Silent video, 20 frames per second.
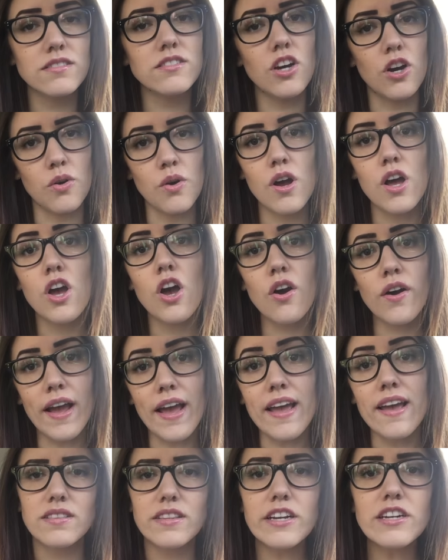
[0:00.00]
no.
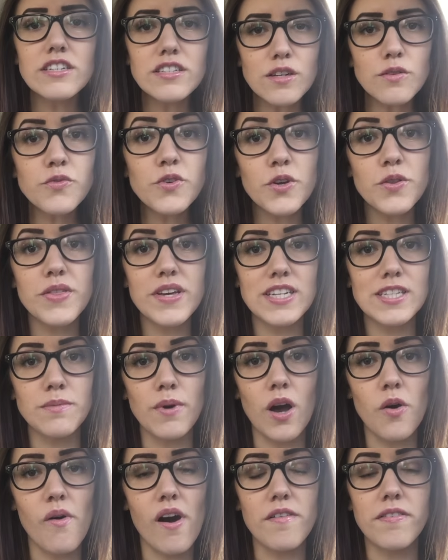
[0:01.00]
Okay, there's a few things
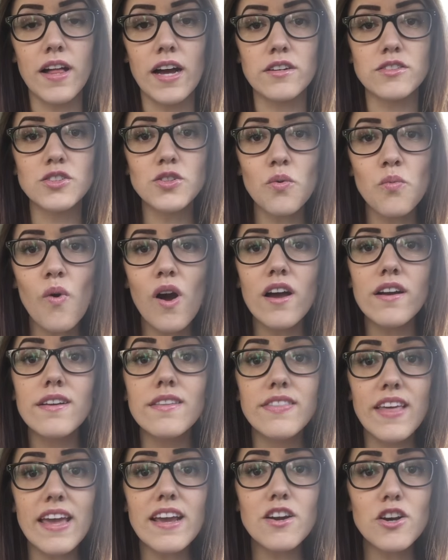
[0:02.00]
about Waffle House. So one,
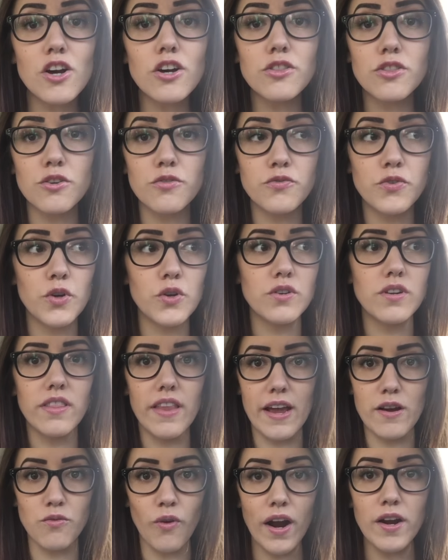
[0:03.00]
they cook the food
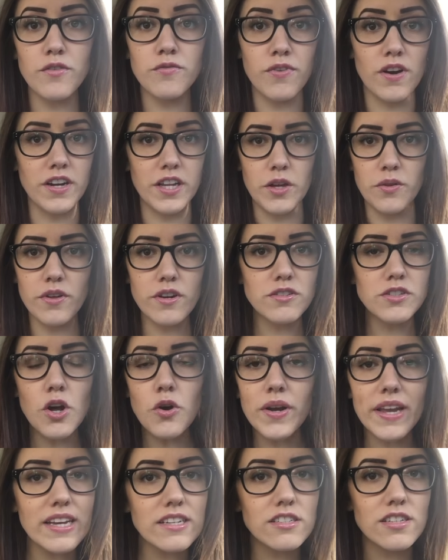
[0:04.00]
like right in front of you. There's no
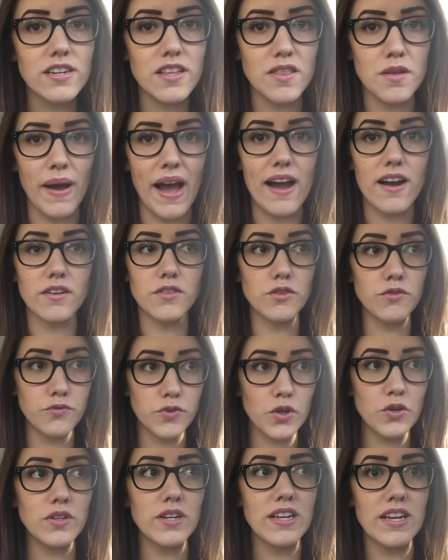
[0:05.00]
kitchen in the back. The
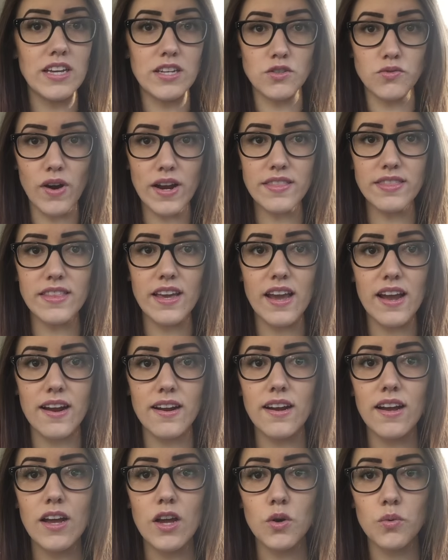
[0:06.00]
food is right
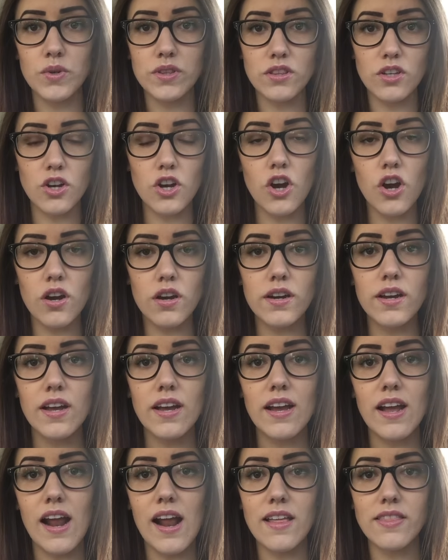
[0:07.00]
there with the cook
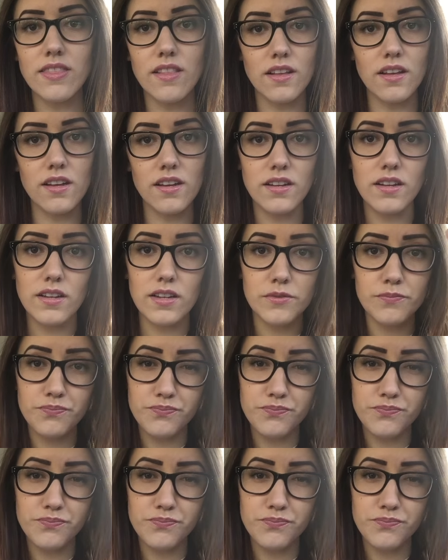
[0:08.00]
and the